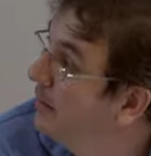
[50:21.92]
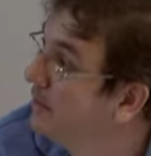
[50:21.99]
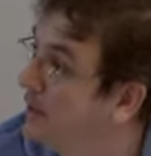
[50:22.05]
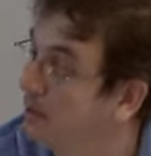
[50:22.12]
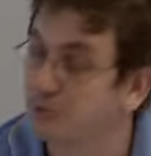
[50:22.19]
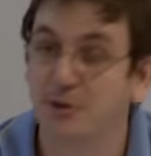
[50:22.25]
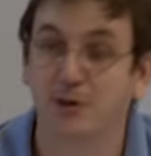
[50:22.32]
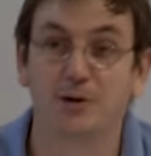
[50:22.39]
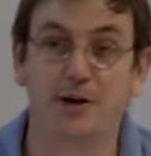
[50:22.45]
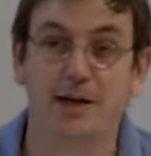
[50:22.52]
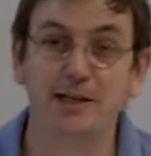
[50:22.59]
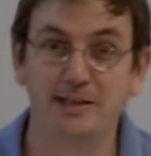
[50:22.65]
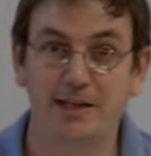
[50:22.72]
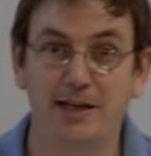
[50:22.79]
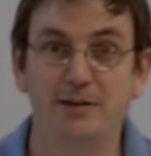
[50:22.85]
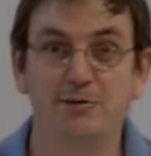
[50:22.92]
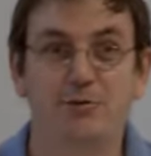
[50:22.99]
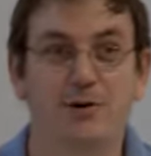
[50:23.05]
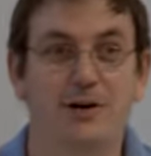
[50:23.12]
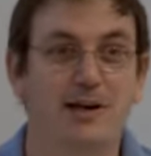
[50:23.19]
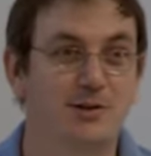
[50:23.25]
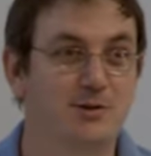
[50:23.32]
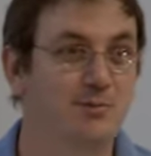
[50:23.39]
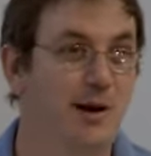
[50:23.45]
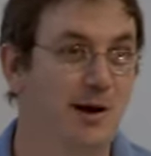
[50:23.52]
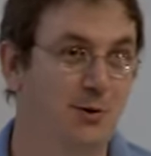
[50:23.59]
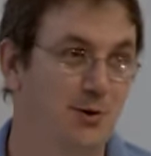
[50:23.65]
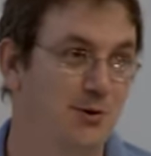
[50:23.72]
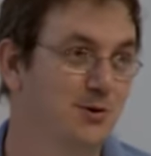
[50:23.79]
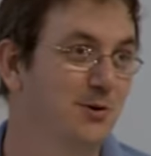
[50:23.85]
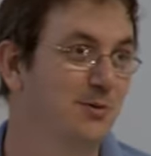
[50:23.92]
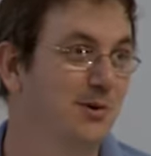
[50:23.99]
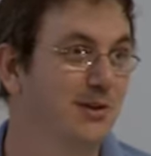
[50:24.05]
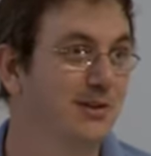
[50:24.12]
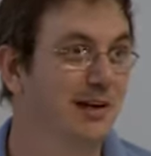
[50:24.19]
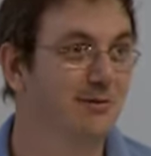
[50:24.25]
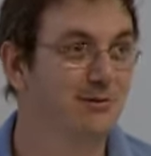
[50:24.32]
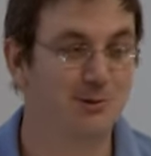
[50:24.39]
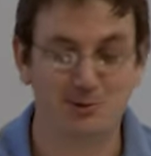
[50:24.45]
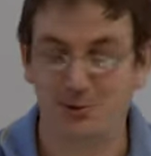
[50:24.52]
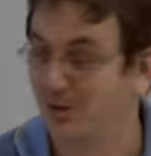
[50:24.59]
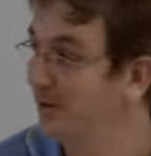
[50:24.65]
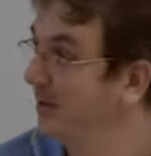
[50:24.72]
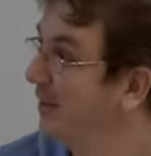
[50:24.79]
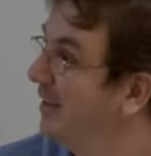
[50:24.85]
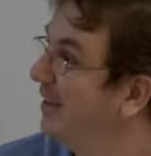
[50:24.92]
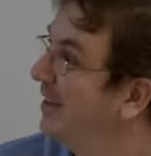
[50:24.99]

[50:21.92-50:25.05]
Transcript: that was a great day for electron microscopists everywhere.